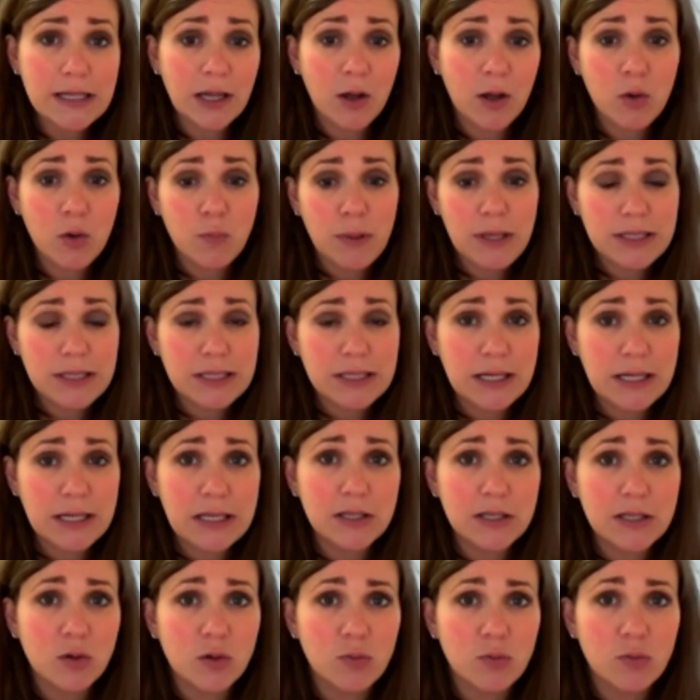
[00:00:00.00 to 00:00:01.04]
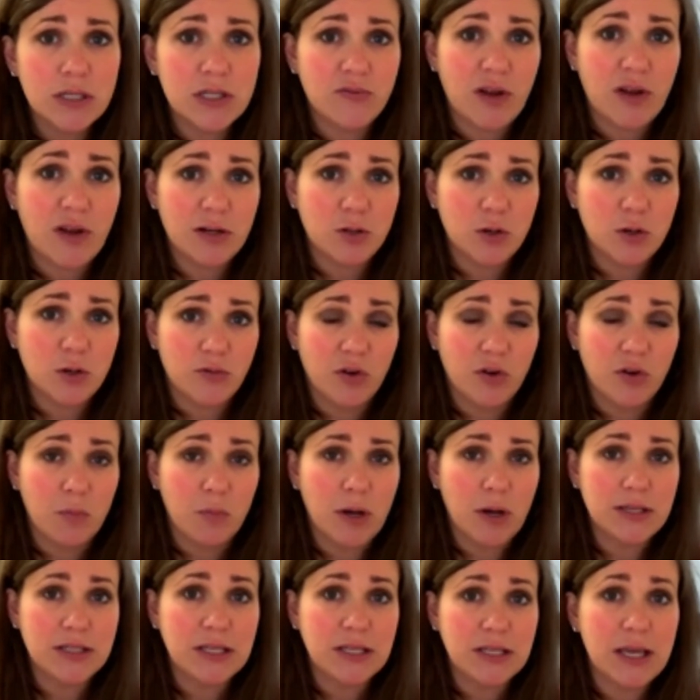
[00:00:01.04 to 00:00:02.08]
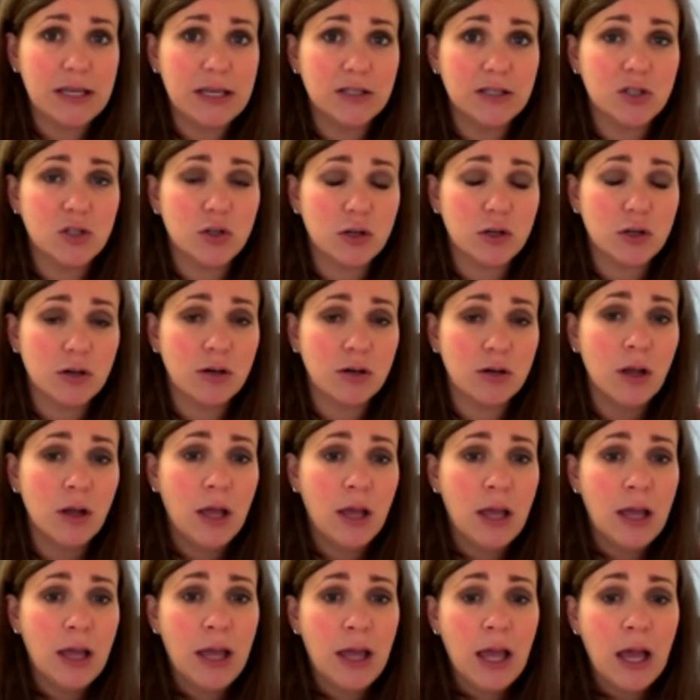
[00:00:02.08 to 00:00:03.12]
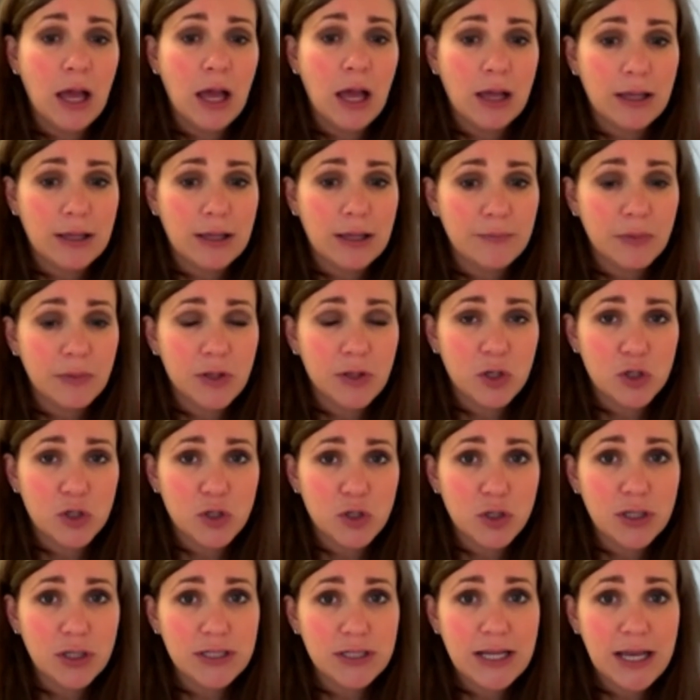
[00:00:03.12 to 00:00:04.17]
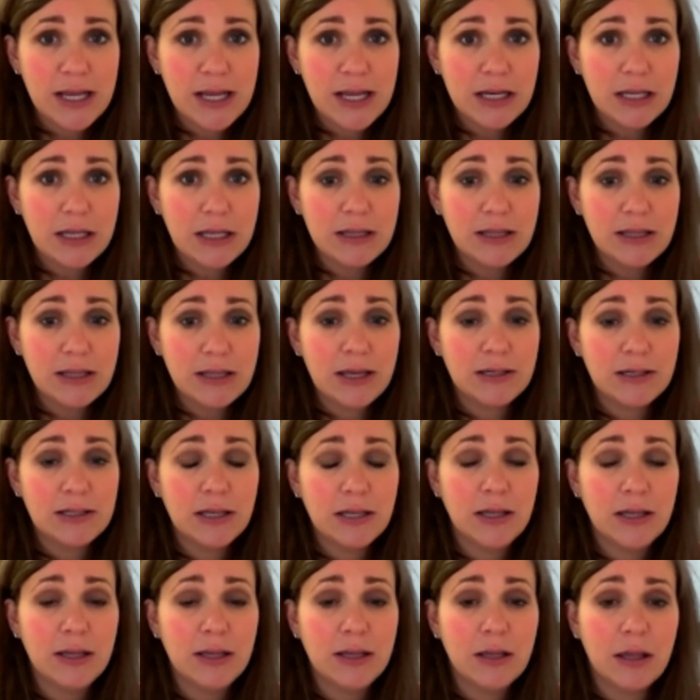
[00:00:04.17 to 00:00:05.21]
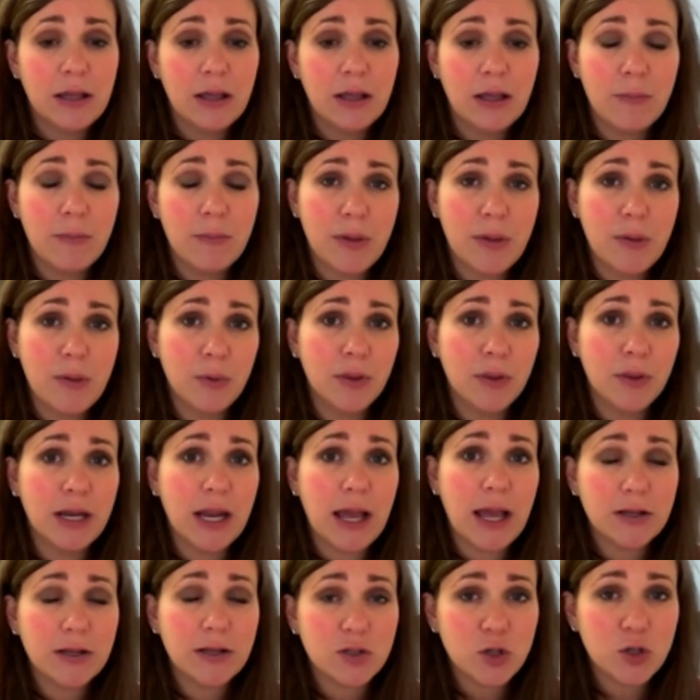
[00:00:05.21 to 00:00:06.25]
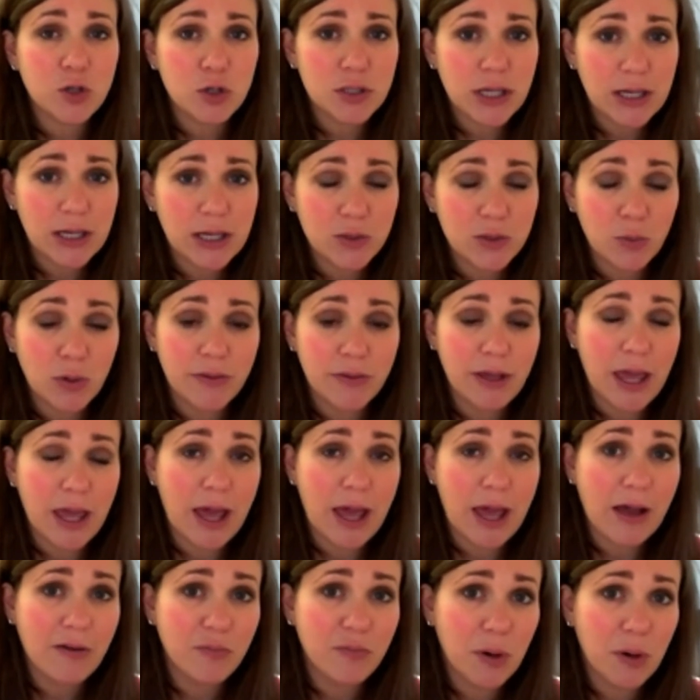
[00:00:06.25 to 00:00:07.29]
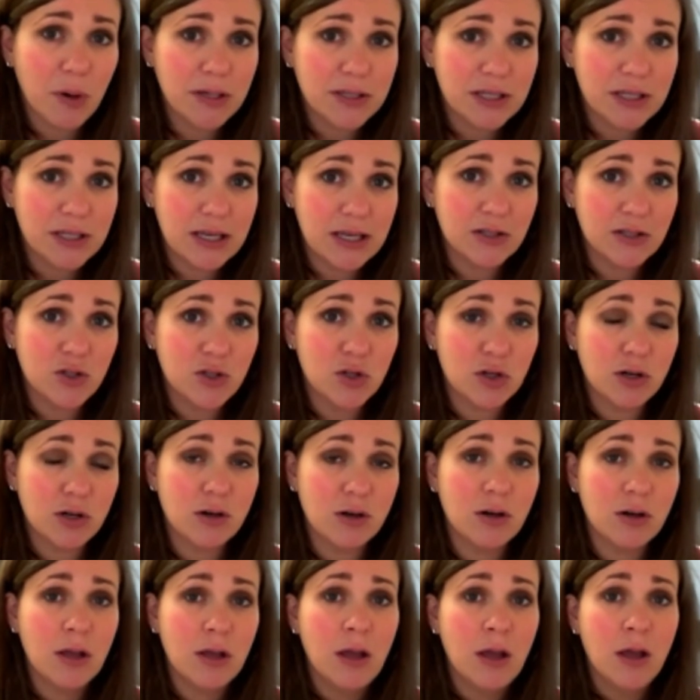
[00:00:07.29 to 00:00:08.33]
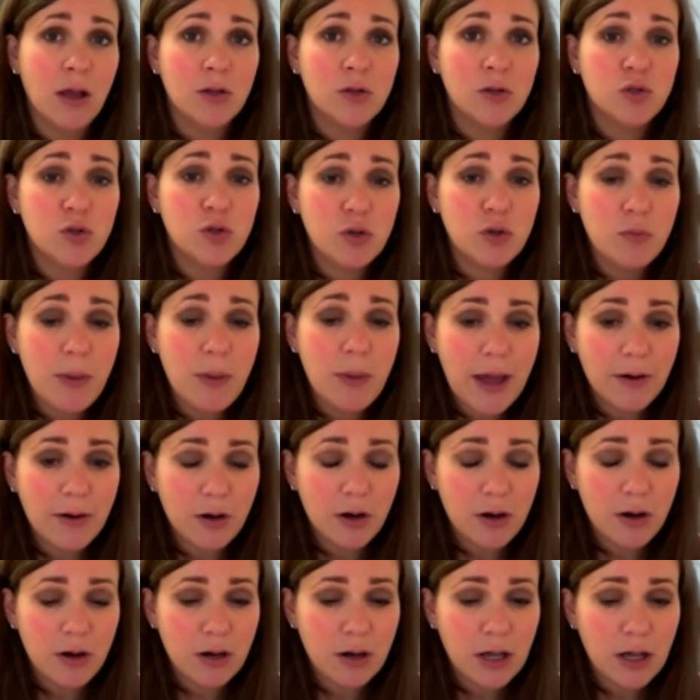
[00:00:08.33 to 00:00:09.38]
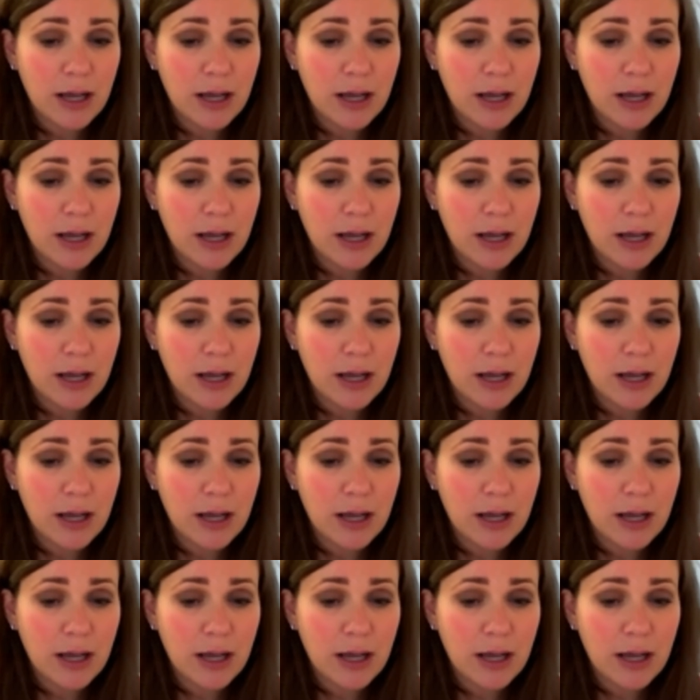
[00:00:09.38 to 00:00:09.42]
Obesity is a risk factor for breast cancer. There's good data that people that exercise while they have breast cancer do better.